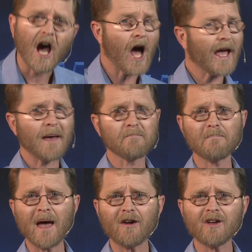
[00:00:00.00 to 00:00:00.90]
I am
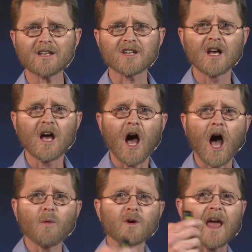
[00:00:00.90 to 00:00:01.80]
married, I
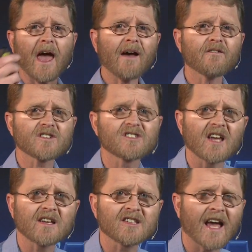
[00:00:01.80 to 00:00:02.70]
would have the
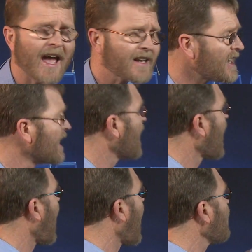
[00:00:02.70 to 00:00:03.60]
sex act,
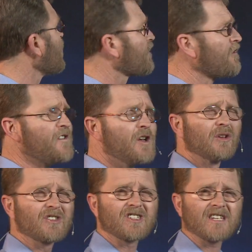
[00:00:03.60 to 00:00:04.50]
I would feel
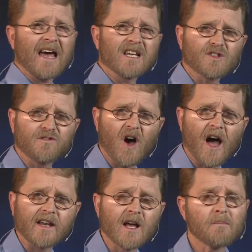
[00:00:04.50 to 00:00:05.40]

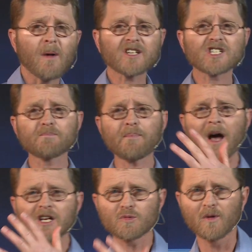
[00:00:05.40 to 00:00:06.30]
satisfied. My
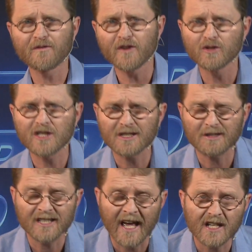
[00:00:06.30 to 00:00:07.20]
spouse will feel
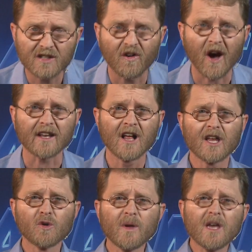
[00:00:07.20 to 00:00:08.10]
satisfied.
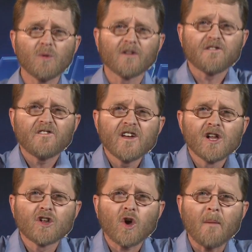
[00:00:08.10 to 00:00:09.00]
We will
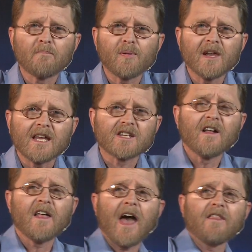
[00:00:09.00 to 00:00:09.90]
feel complete.
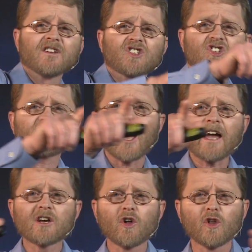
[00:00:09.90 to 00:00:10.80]
And this
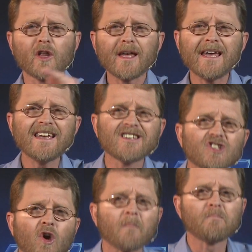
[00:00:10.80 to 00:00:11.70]
cycle is
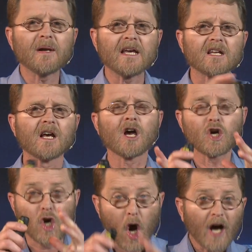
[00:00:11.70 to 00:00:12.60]
complete.
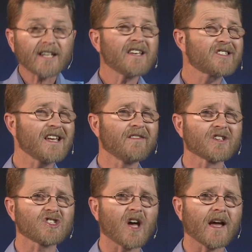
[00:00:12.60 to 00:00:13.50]
God is in the
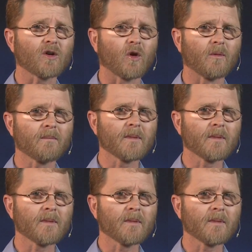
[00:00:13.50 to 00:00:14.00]
cycle.